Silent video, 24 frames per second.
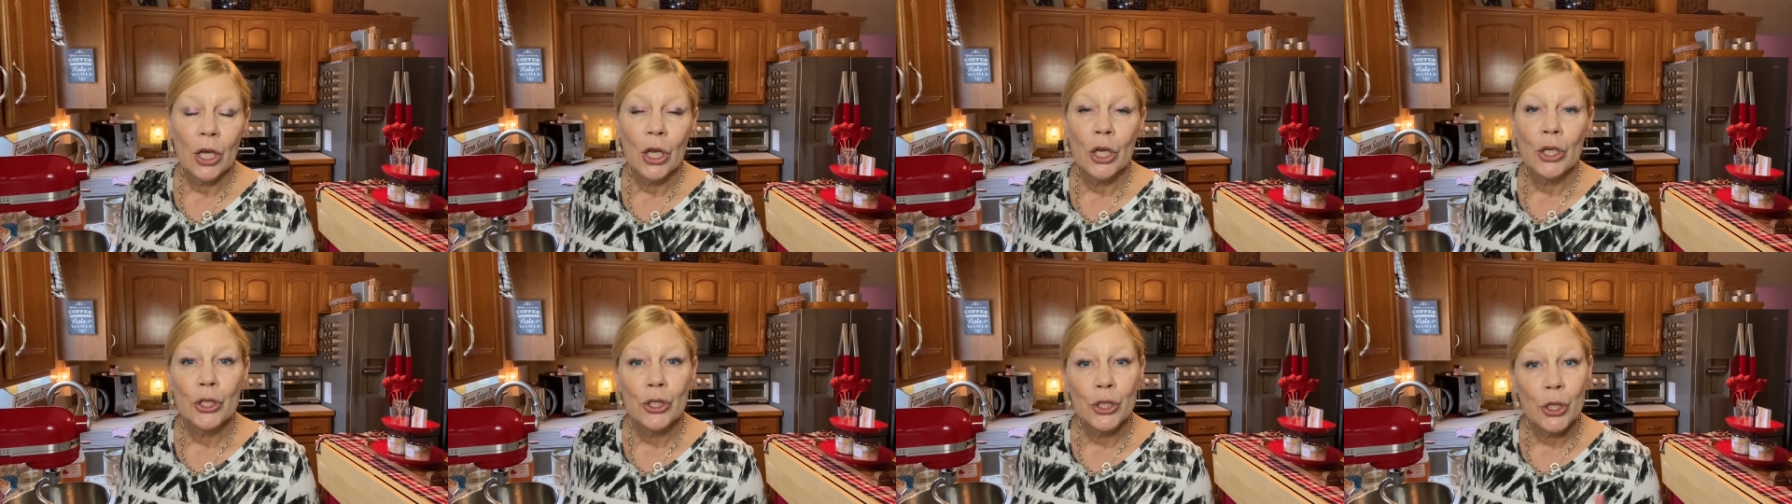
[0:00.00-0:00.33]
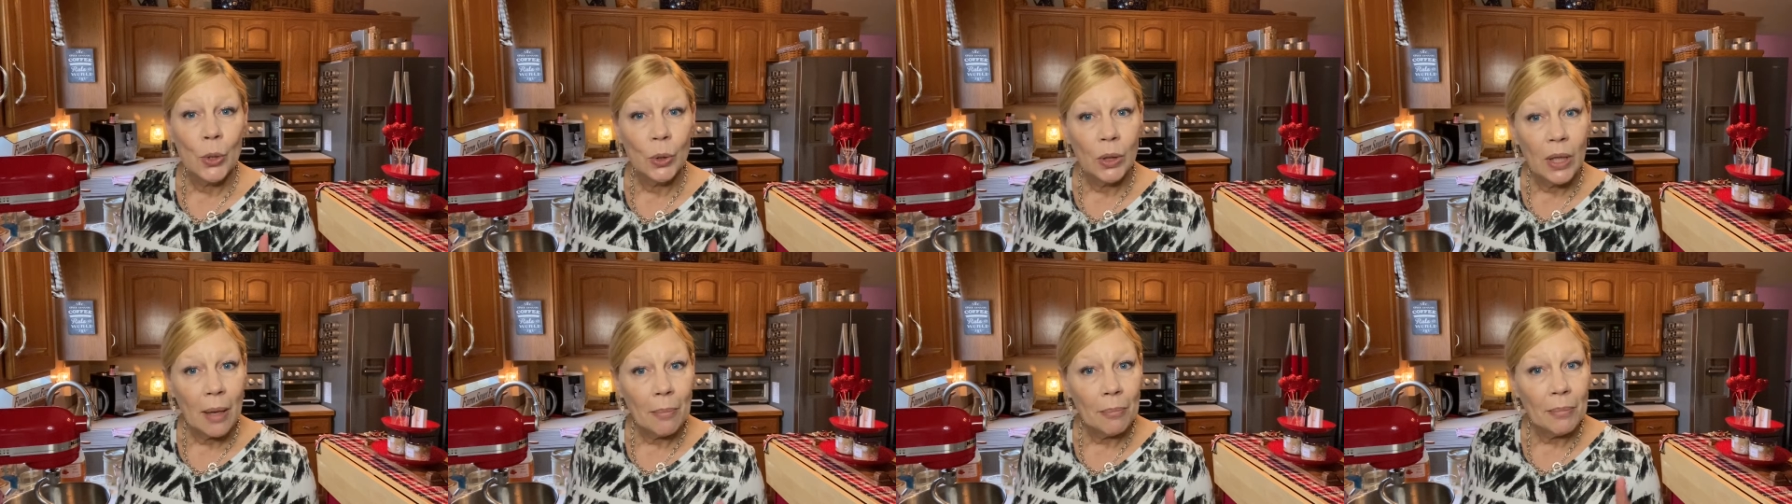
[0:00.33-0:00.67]
So
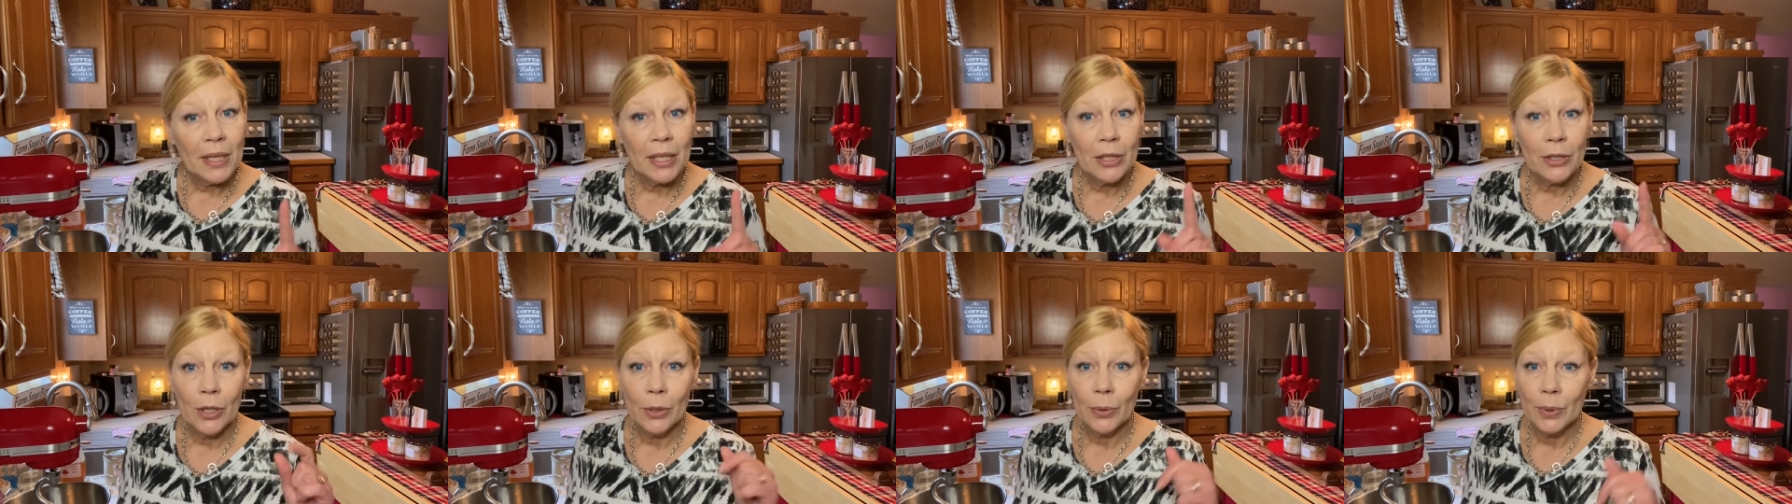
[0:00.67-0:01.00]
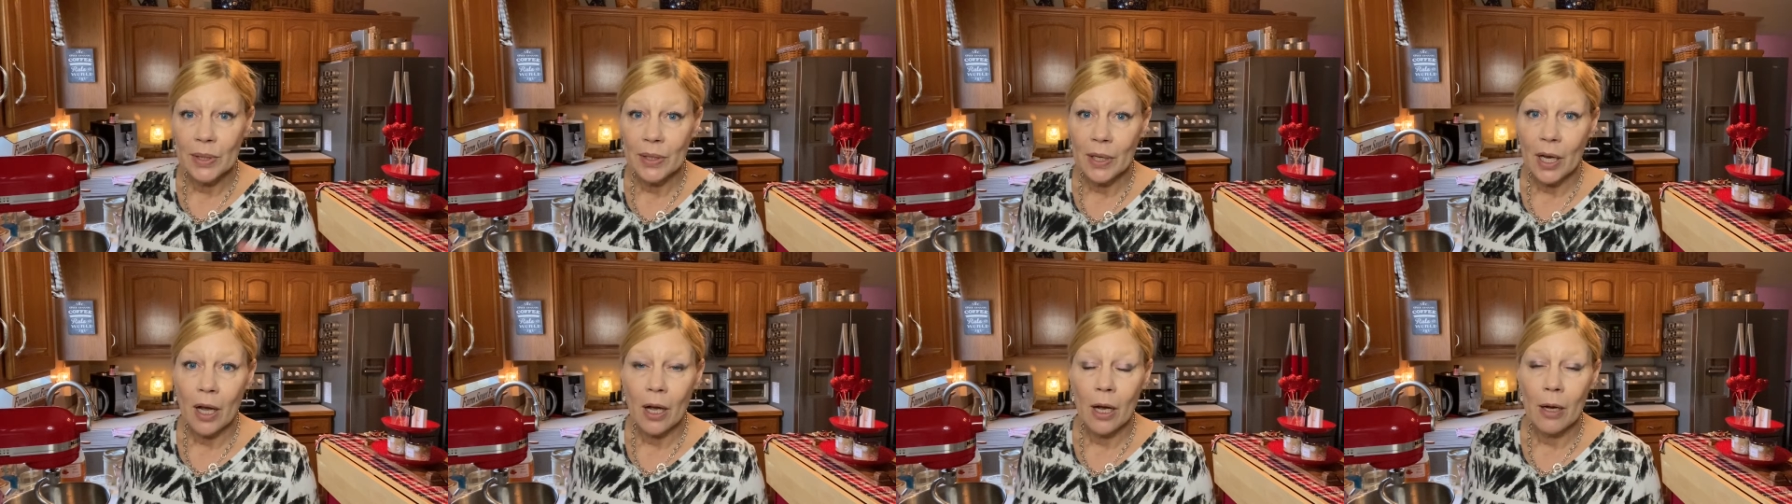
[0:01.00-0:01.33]
let me know in
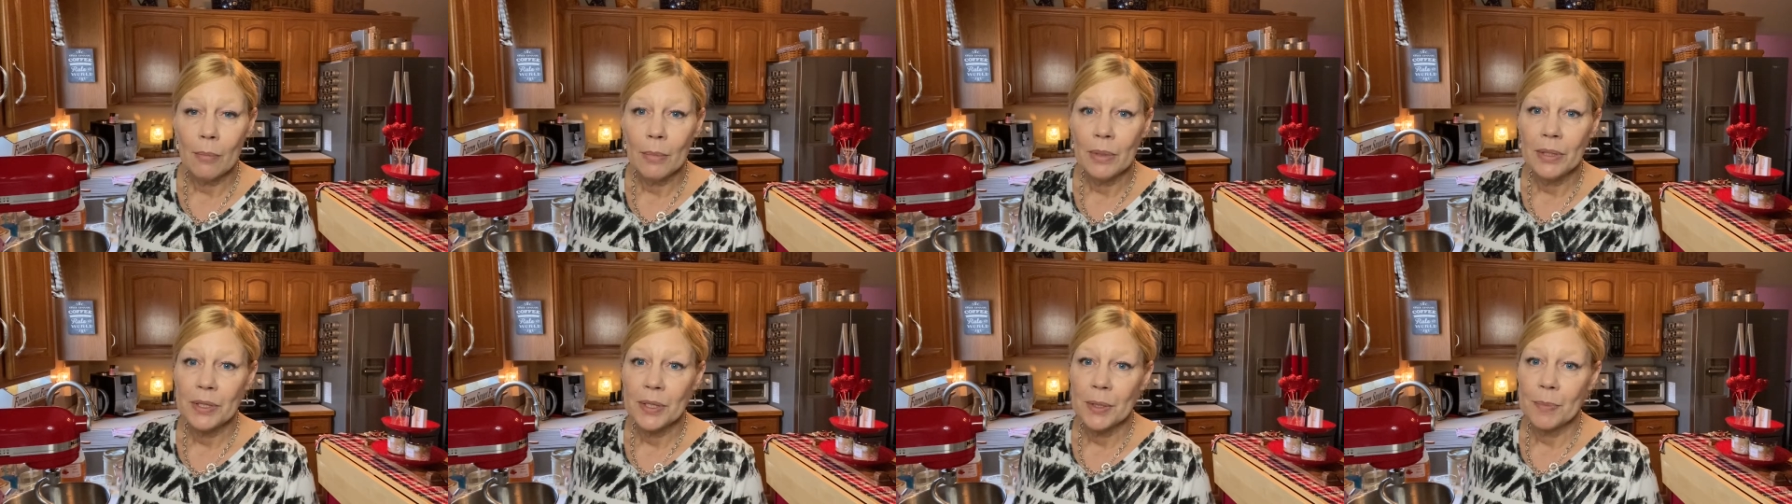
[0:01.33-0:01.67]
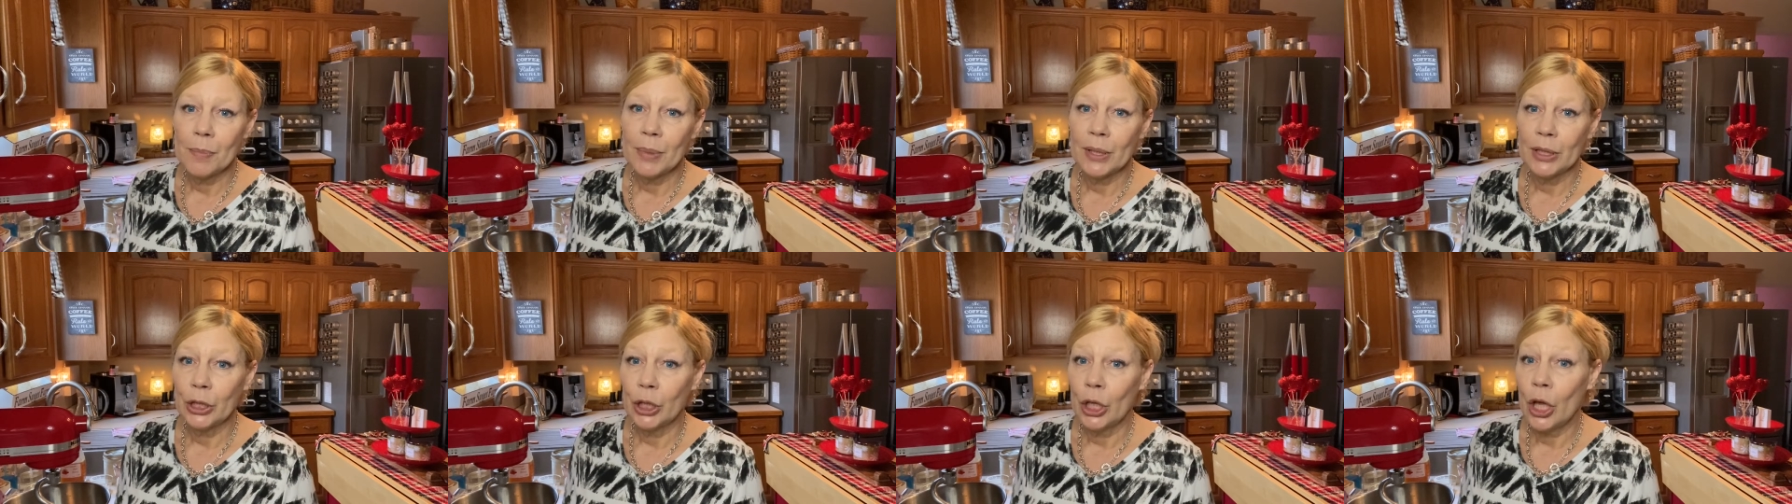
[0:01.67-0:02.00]
the comments
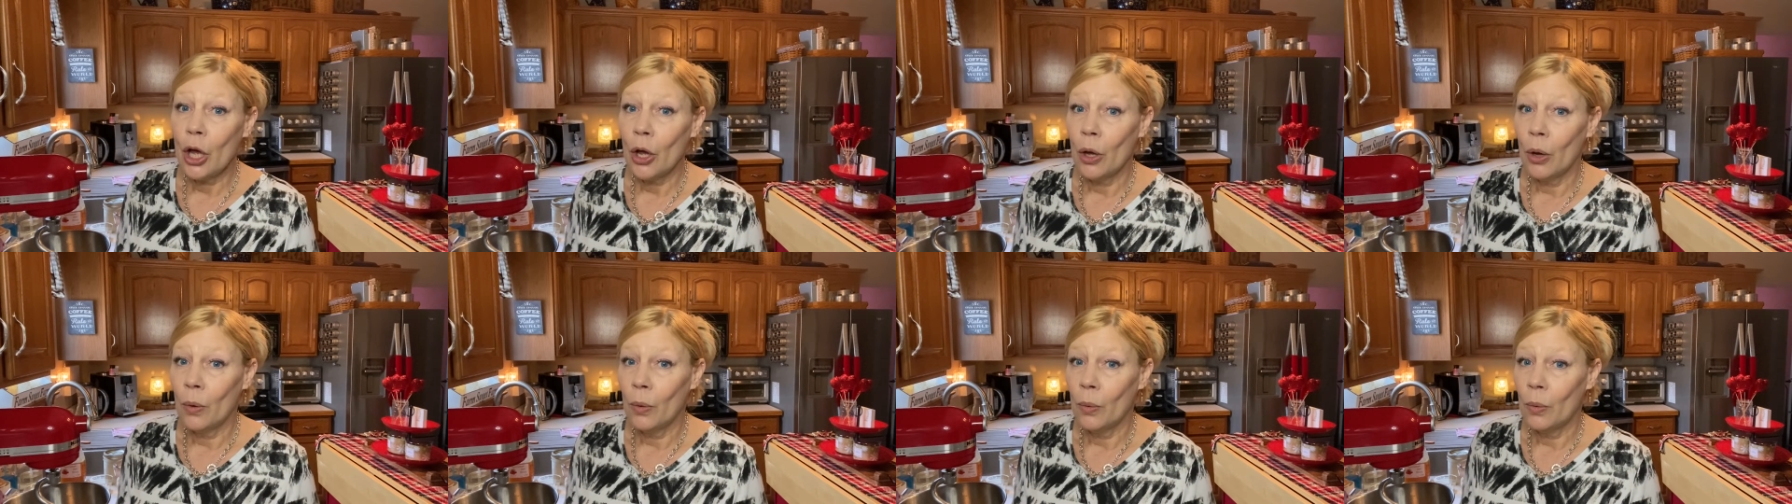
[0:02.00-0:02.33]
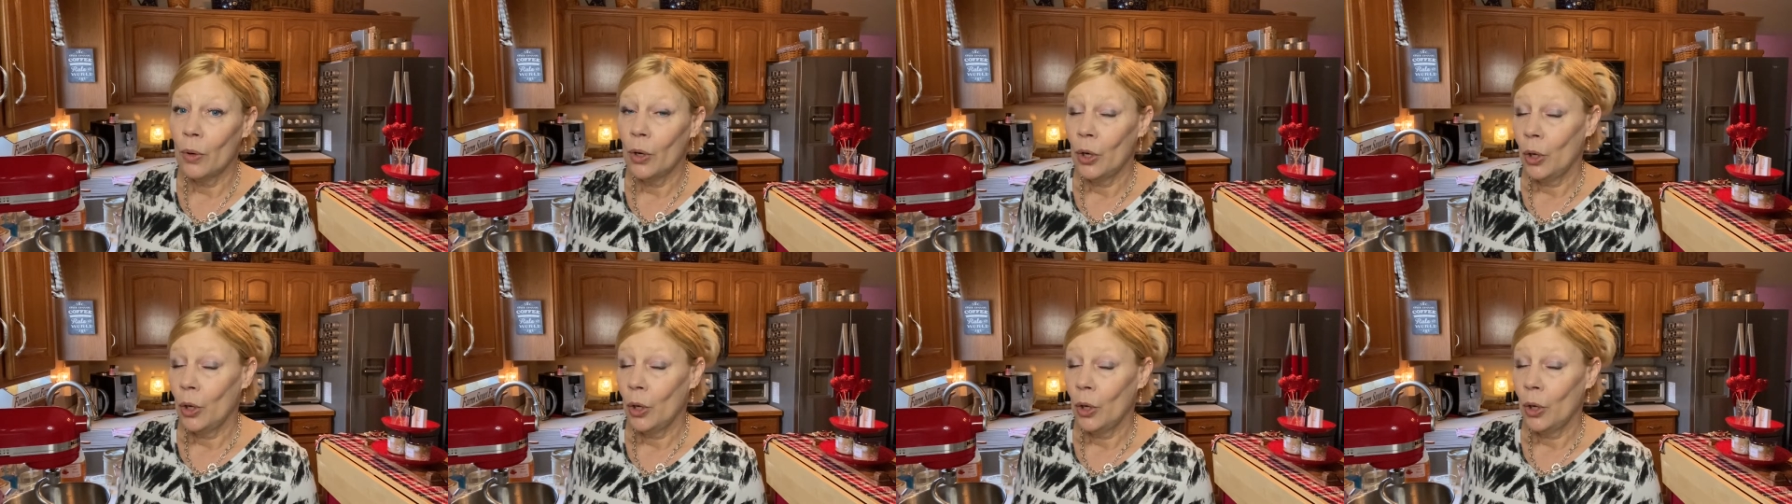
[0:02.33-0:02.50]
below,